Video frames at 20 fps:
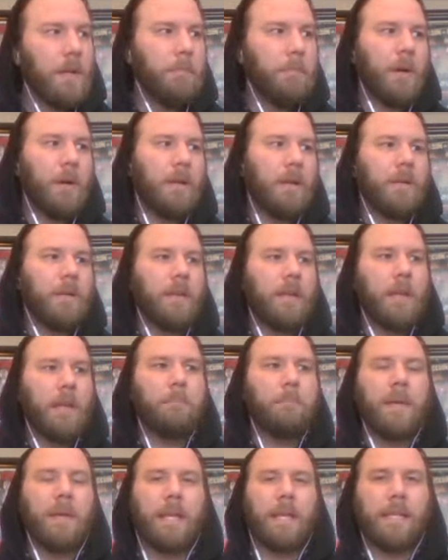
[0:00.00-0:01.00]
But
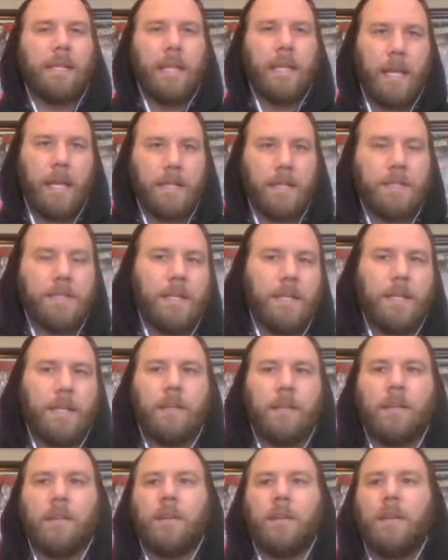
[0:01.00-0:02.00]
him pinning
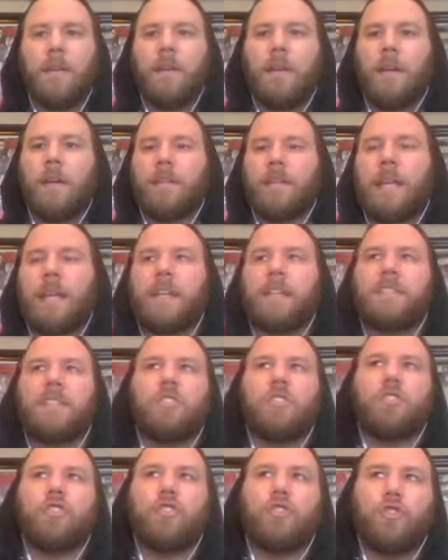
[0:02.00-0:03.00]

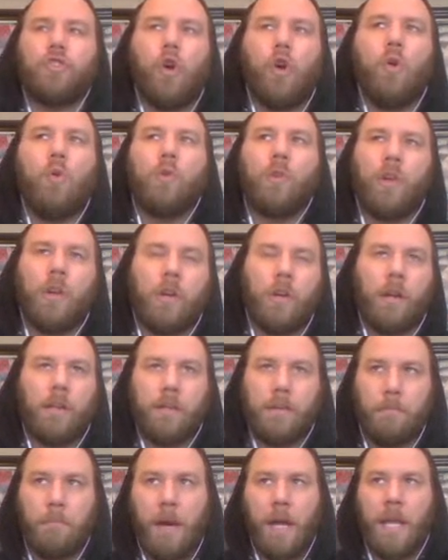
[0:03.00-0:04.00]
Kingston's so good on
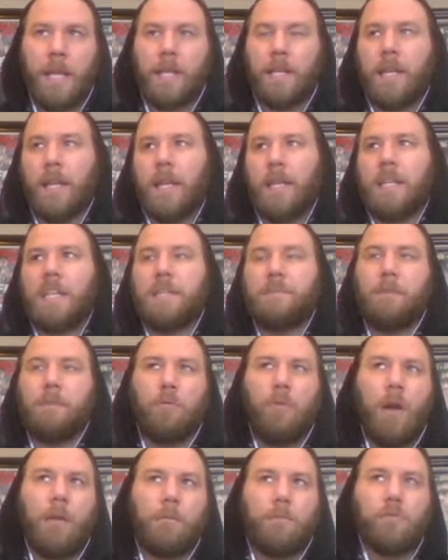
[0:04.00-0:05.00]
the mic, and he's been
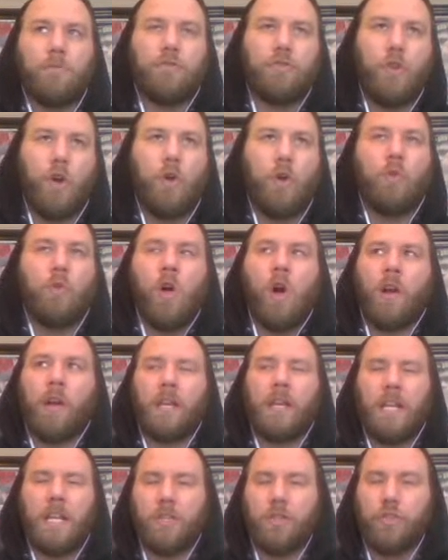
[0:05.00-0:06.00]
around for so long,
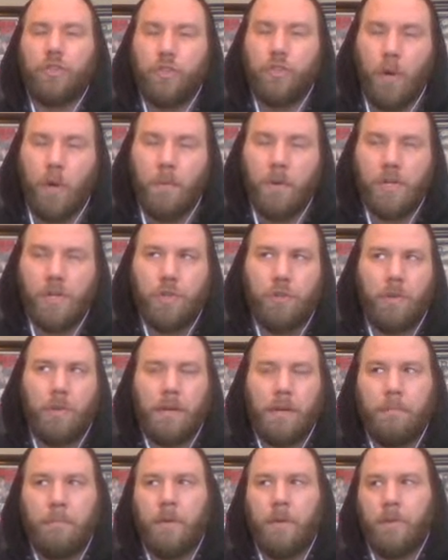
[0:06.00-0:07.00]
and he has so much
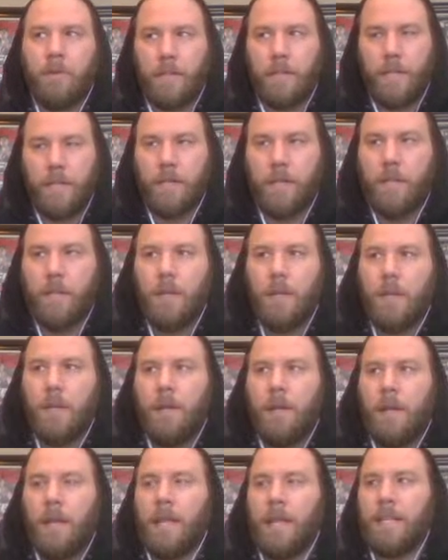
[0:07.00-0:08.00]
credibility.
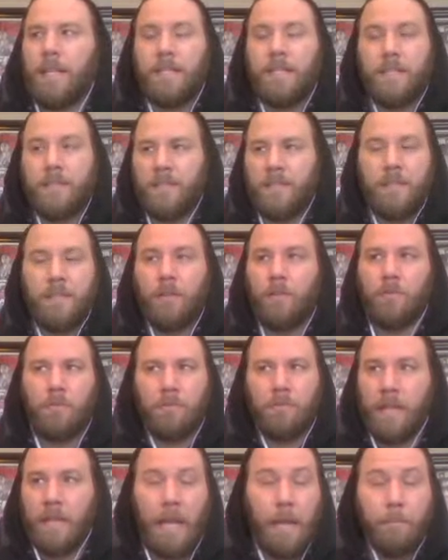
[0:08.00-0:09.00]
And he's still
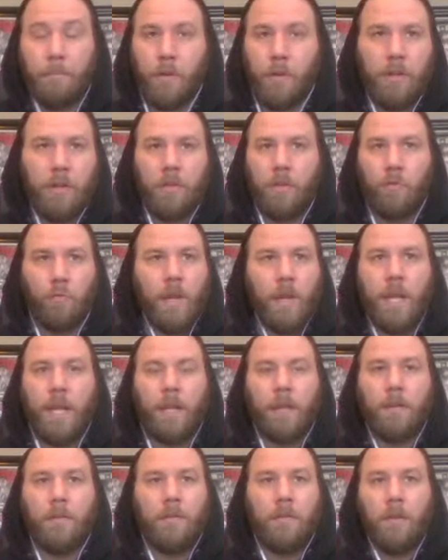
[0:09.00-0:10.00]
damn good in the
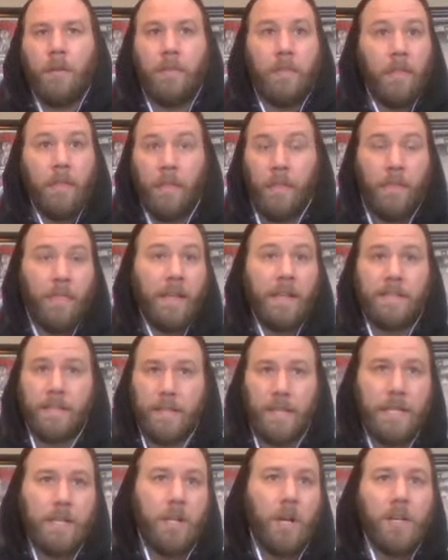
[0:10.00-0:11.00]
ring. The things
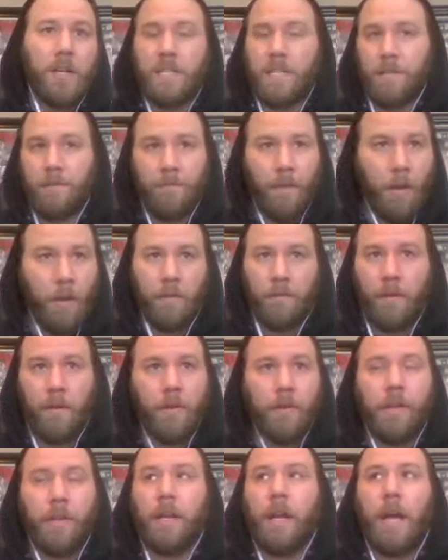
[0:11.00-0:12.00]
that he does, he's very,
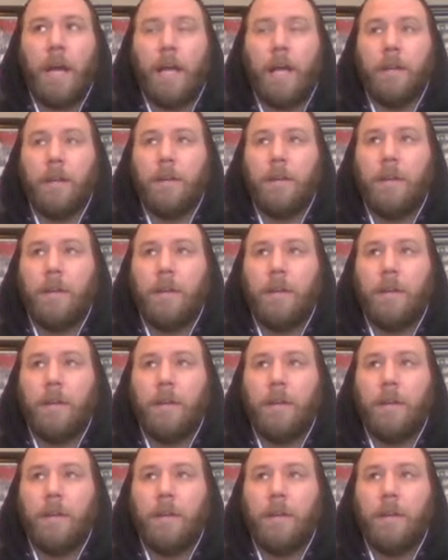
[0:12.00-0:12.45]
very good at.